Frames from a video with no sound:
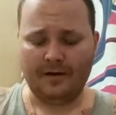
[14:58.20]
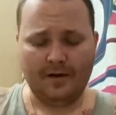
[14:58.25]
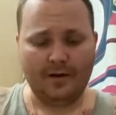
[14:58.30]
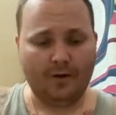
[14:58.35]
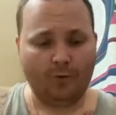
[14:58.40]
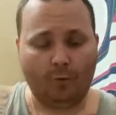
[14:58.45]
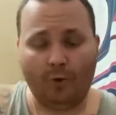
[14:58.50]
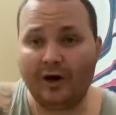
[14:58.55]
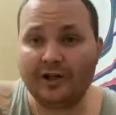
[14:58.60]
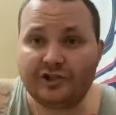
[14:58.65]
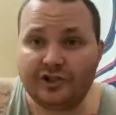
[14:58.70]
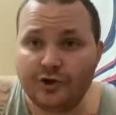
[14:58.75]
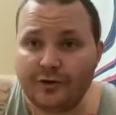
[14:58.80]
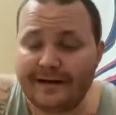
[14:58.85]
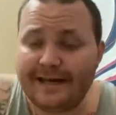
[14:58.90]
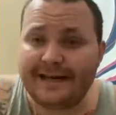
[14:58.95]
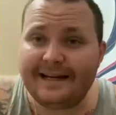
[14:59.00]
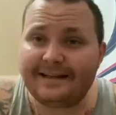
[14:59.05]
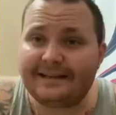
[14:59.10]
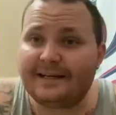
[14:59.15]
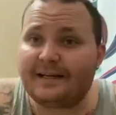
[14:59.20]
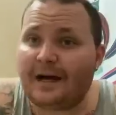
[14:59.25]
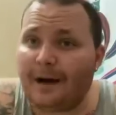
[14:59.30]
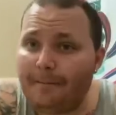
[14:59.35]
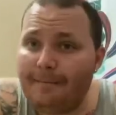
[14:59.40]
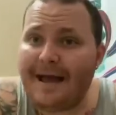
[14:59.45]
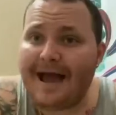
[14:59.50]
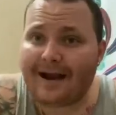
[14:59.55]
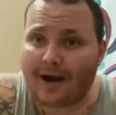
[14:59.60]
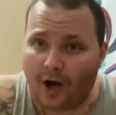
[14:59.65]
Once you get it to
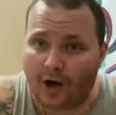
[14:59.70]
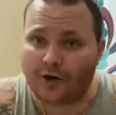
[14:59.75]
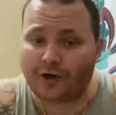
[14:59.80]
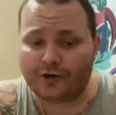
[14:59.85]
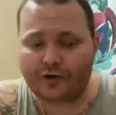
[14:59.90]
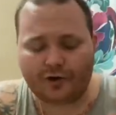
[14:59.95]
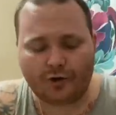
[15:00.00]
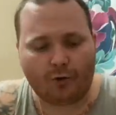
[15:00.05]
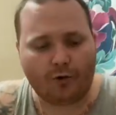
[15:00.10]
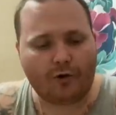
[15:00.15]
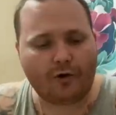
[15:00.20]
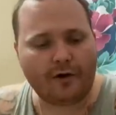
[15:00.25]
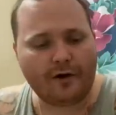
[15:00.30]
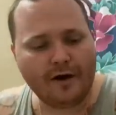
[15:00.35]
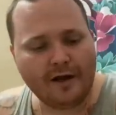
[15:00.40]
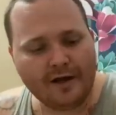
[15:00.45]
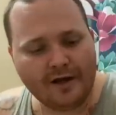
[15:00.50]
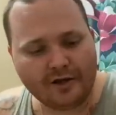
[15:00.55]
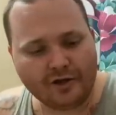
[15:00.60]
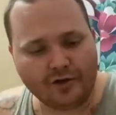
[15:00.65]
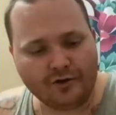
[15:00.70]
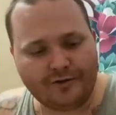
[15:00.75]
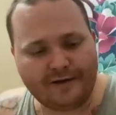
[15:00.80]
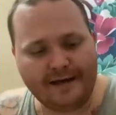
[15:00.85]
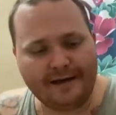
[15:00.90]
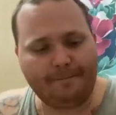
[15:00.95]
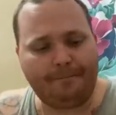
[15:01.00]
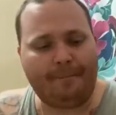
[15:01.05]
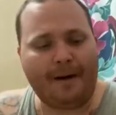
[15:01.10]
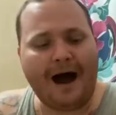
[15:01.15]
come back under the door, you
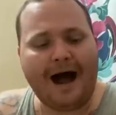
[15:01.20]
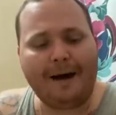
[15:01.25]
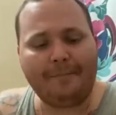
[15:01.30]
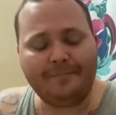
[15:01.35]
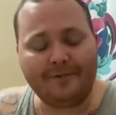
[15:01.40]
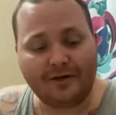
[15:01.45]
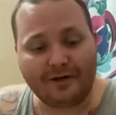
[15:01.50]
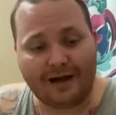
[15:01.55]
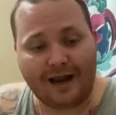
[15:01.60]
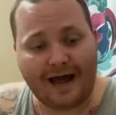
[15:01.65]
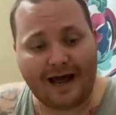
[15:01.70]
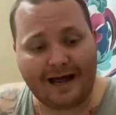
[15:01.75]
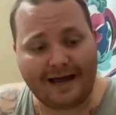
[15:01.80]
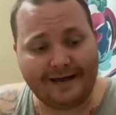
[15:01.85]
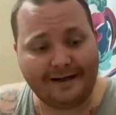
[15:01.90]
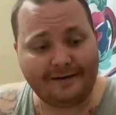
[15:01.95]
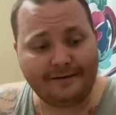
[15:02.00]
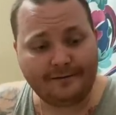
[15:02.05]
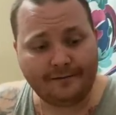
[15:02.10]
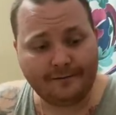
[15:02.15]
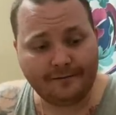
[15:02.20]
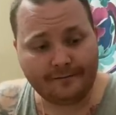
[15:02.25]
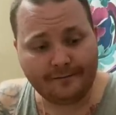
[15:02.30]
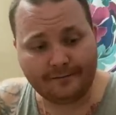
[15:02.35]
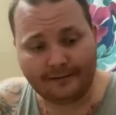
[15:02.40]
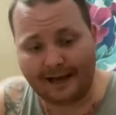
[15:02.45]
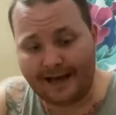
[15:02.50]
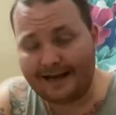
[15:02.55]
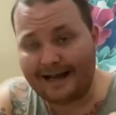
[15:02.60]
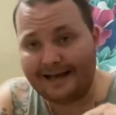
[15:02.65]
then pop your line,
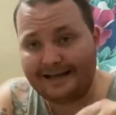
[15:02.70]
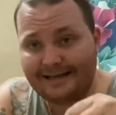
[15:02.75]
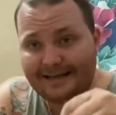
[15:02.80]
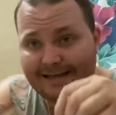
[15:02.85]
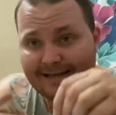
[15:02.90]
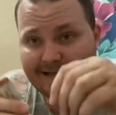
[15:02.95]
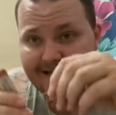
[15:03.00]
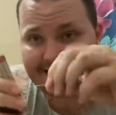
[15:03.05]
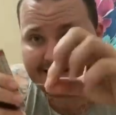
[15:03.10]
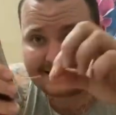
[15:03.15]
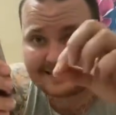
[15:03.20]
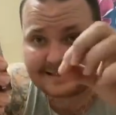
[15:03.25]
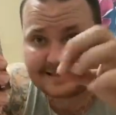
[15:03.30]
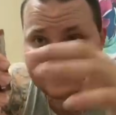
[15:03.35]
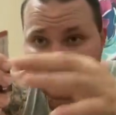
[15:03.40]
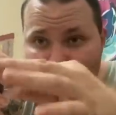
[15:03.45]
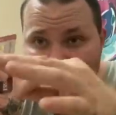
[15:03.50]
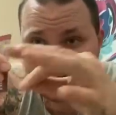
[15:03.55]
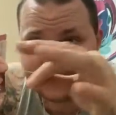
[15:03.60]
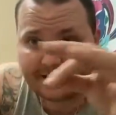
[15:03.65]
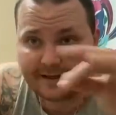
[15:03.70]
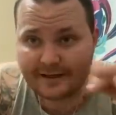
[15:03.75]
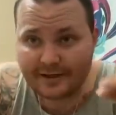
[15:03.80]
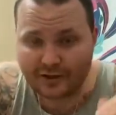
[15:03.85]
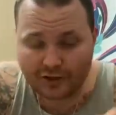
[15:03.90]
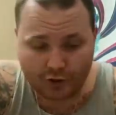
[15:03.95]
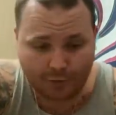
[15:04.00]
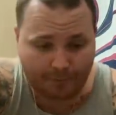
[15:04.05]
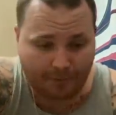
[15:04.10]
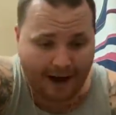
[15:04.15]
like I did this.
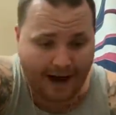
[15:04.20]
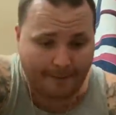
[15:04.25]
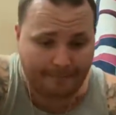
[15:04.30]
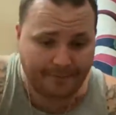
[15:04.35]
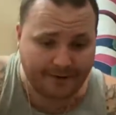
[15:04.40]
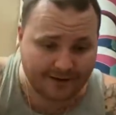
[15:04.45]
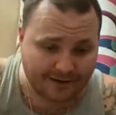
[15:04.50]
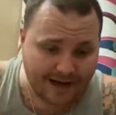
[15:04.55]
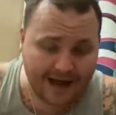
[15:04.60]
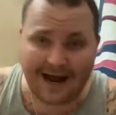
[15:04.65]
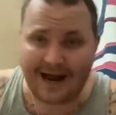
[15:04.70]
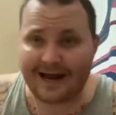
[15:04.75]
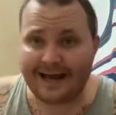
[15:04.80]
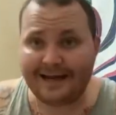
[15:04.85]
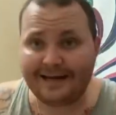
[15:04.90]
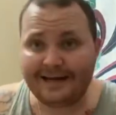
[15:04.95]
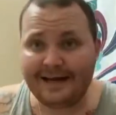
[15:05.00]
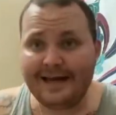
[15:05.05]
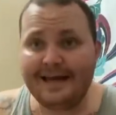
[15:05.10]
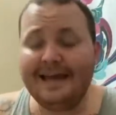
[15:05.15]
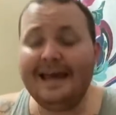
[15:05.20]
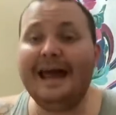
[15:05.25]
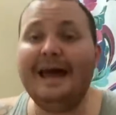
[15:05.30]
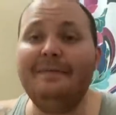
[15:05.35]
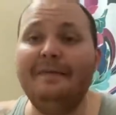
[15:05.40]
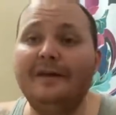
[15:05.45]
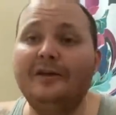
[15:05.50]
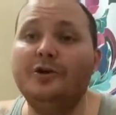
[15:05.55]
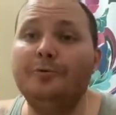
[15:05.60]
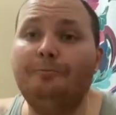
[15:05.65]
You pop your line,
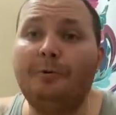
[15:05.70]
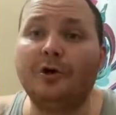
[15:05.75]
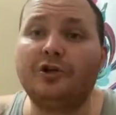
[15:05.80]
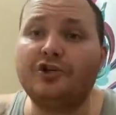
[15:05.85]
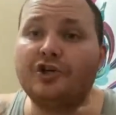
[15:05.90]
and then you put